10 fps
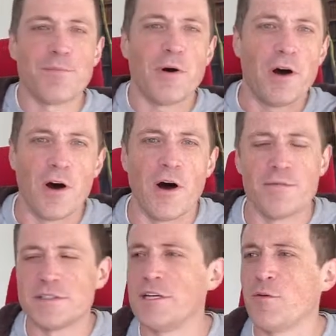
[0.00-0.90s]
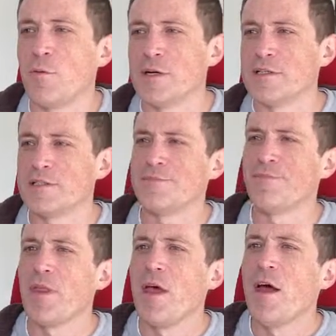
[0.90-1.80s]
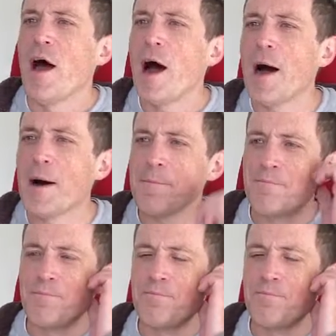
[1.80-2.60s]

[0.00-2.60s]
of a sequence. And